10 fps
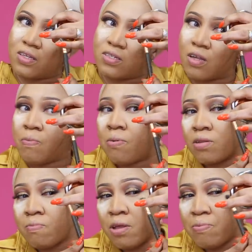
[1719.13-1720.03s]

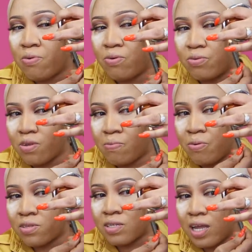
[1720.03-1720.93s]
Support people.
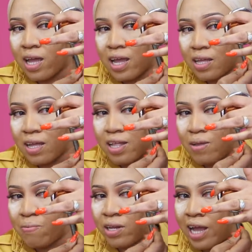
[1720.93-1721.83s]
Support
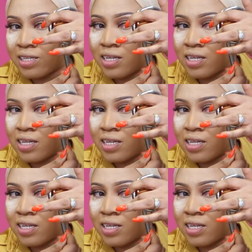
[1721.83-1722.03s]
anybody I